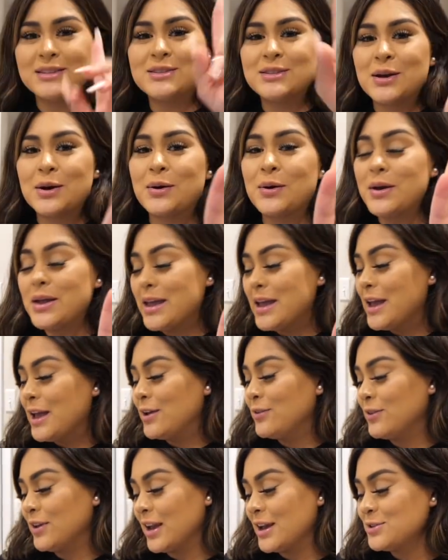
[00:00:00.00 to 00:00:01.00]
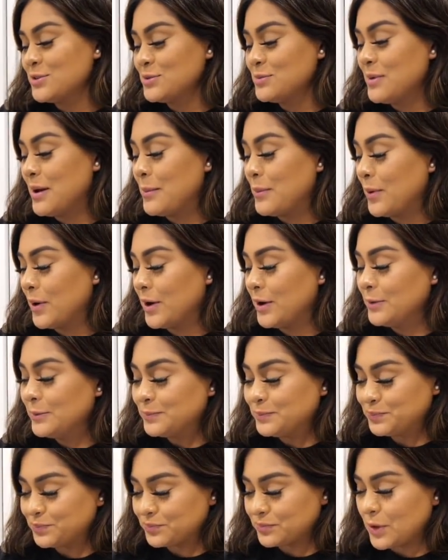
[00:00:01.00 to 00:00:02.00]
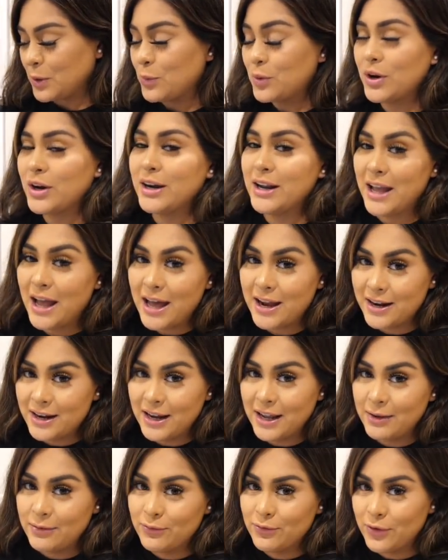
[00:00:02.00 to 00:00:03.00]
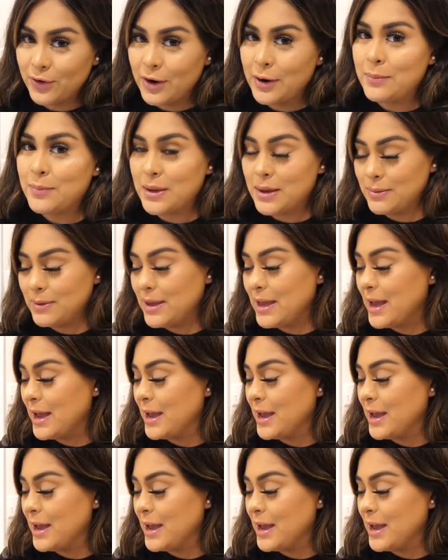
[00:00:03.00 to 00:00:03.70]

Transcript: So if you guys remember, we already had a name for baby